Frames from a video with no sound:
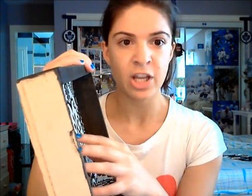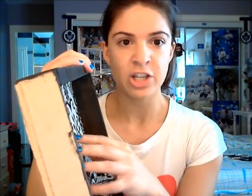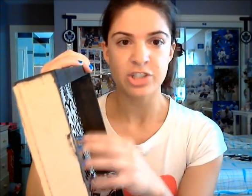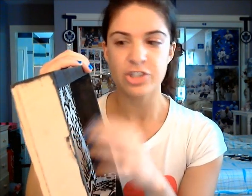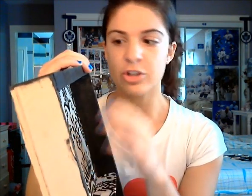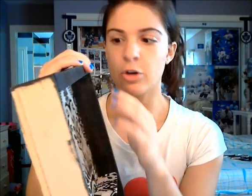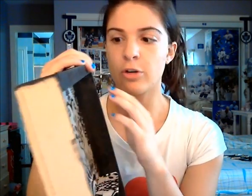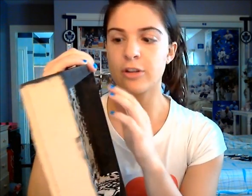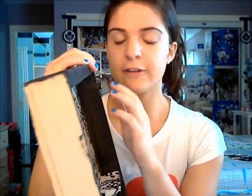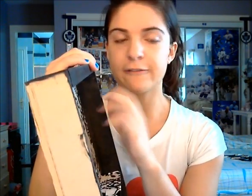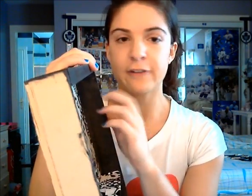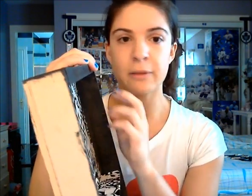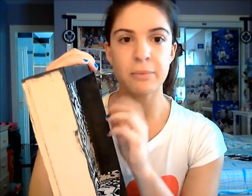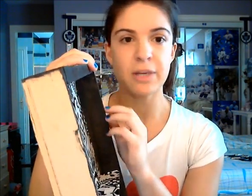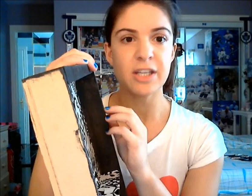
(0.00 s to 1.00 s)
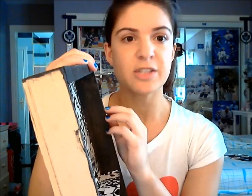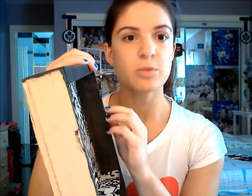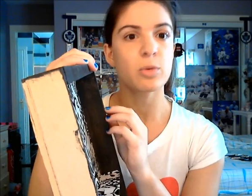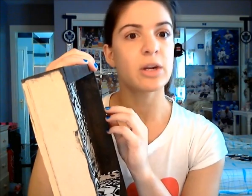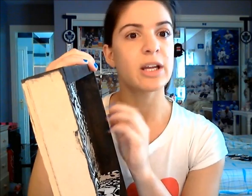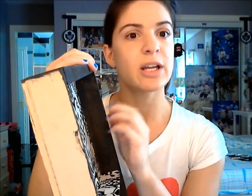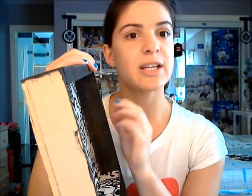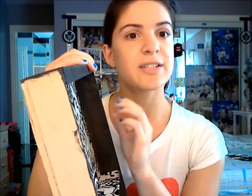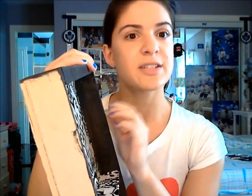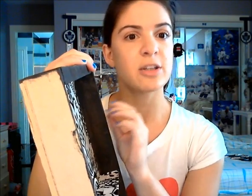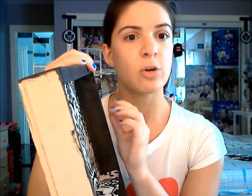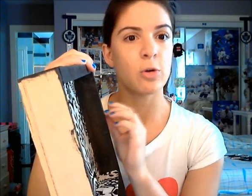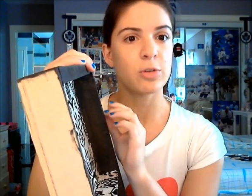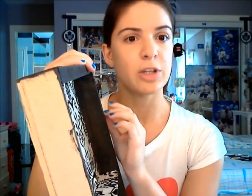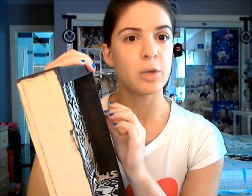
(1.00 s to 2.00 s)
So the front piece is the
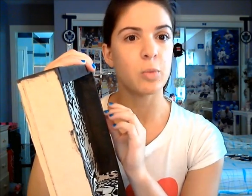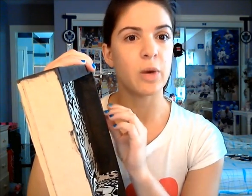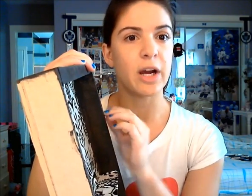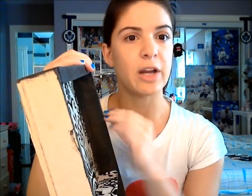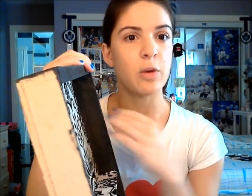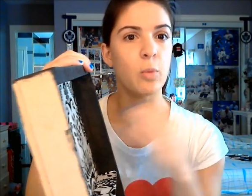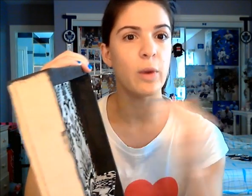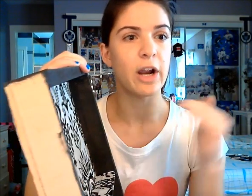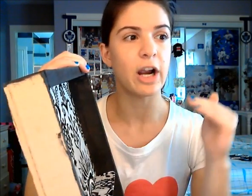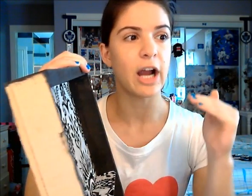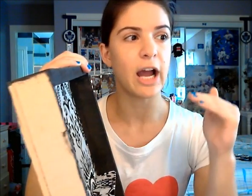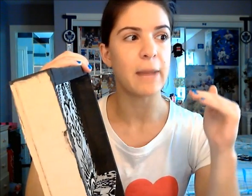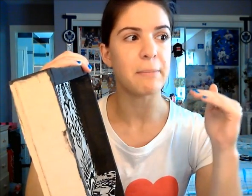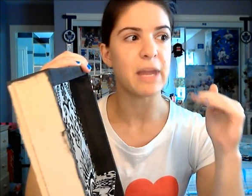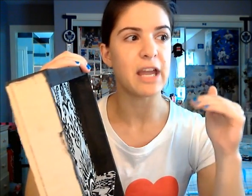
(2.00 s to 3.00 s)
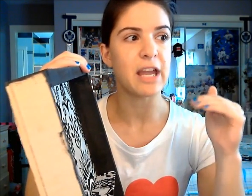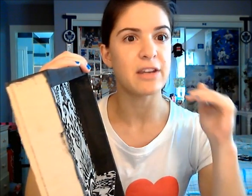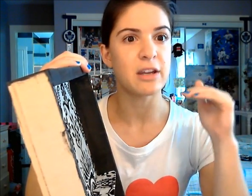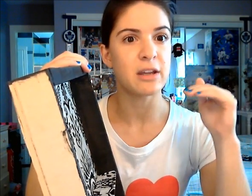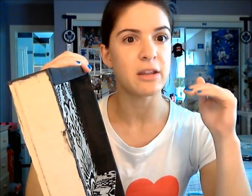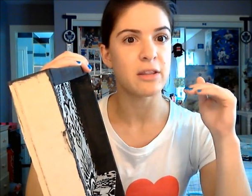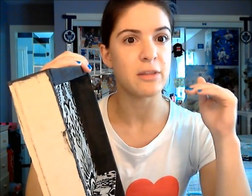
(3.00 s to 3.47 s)
only one where I made